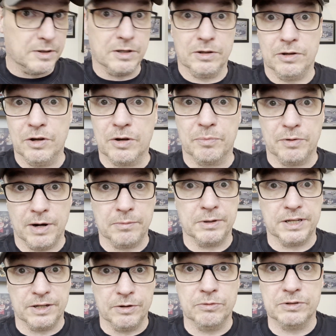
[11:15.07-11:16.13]
you could
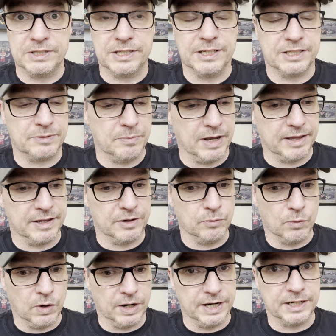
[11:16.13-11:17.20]
probably use this method
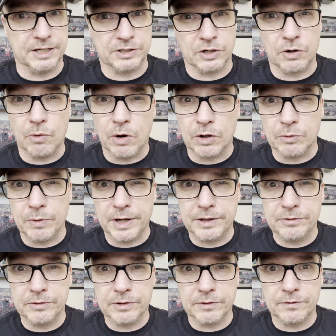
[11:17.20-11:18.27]
where it doesn't go all the way
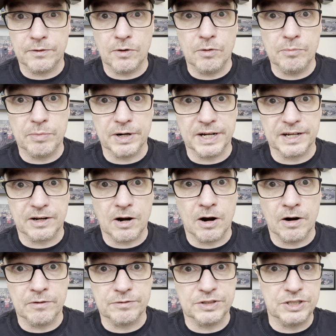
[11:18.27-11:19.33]
through the foam, but it
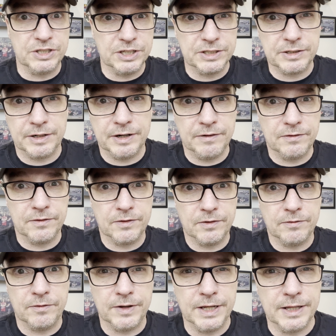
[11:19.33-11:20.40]
carves just enough of
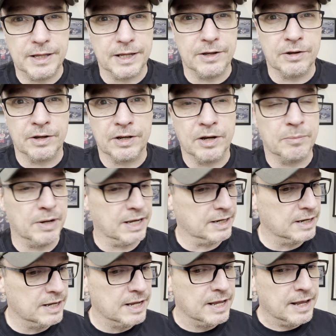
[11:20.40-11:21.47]
the V that you can come
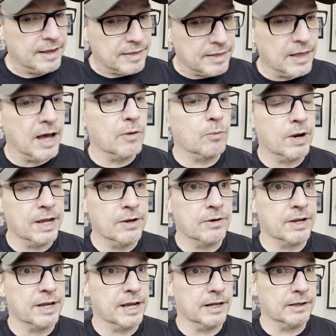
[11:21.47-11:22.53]
in. That way you
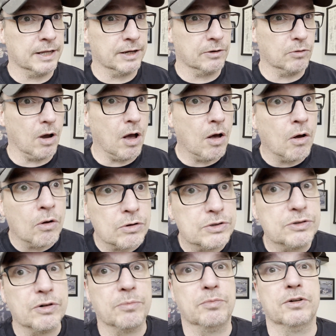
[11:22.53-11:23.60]
can get like
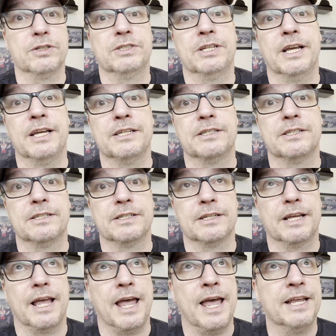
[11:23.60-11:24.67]
ultra precise
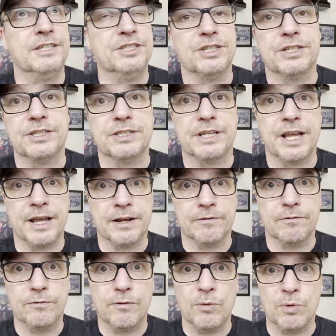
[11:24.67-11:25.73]
edges
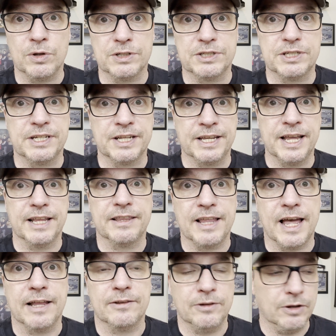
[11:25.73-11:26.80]
and folds to get
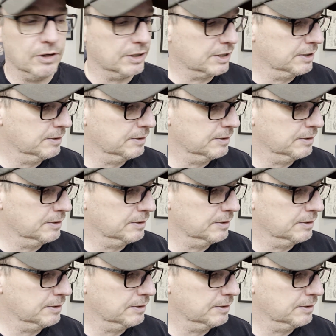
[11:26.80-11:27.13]
that look.